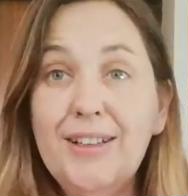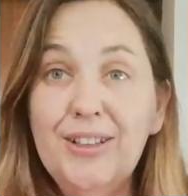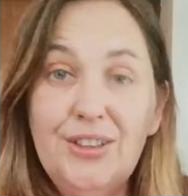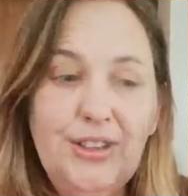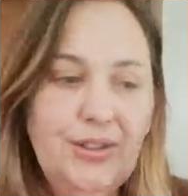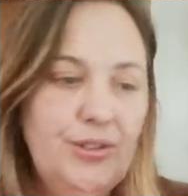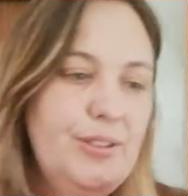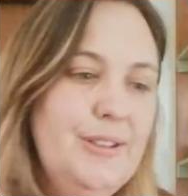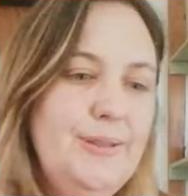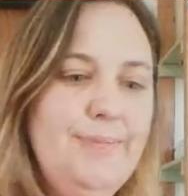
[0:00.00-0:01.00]
and the good
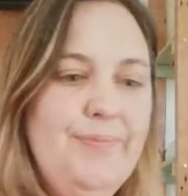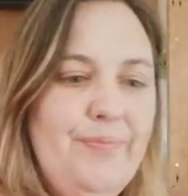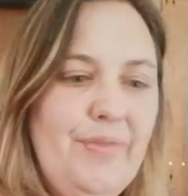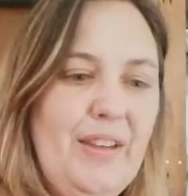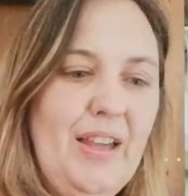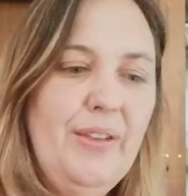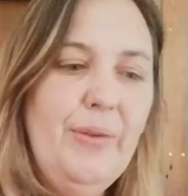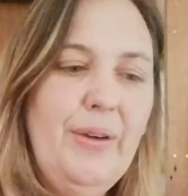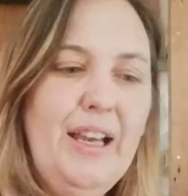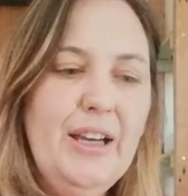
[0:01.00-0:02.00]
news,
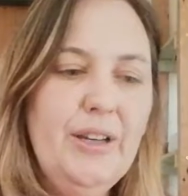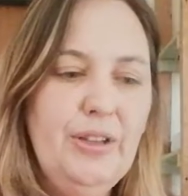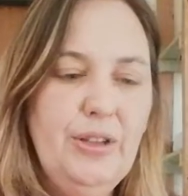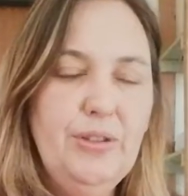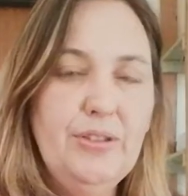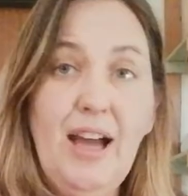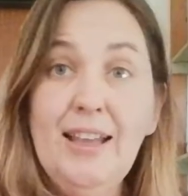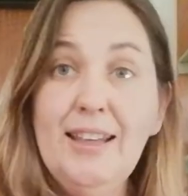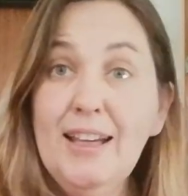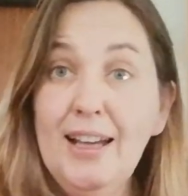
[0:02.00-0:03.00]
the really good news.
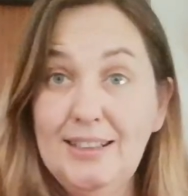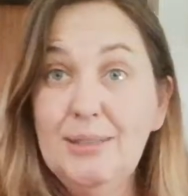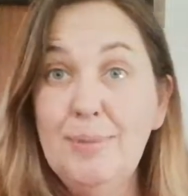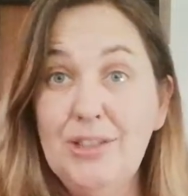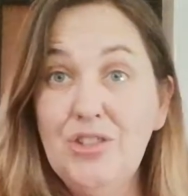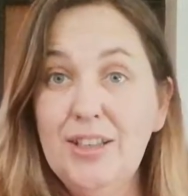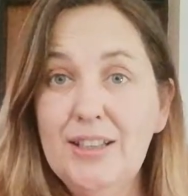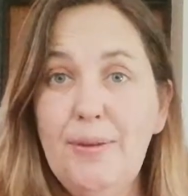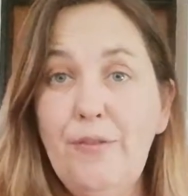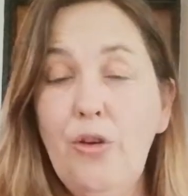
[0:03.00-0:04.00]
I think I did
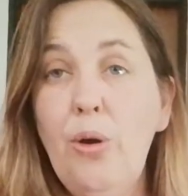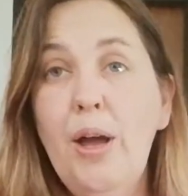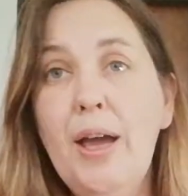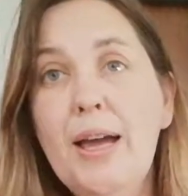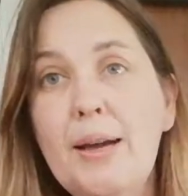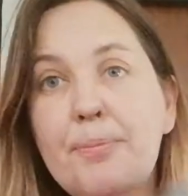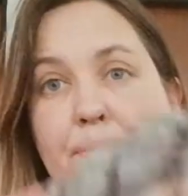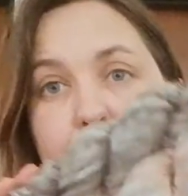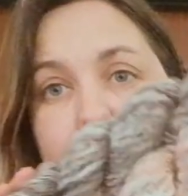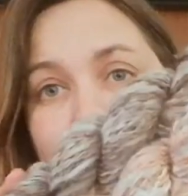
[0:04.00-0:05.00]
mention this before,
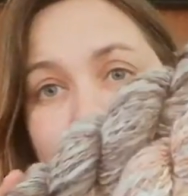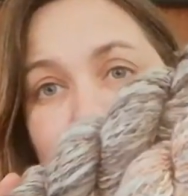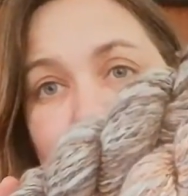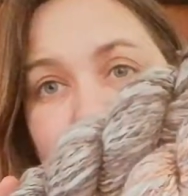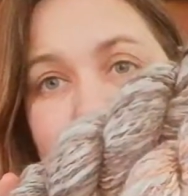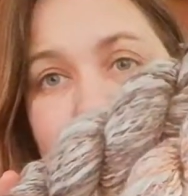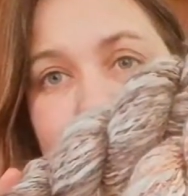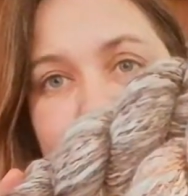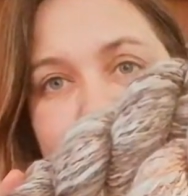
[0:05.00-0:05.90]
but I lost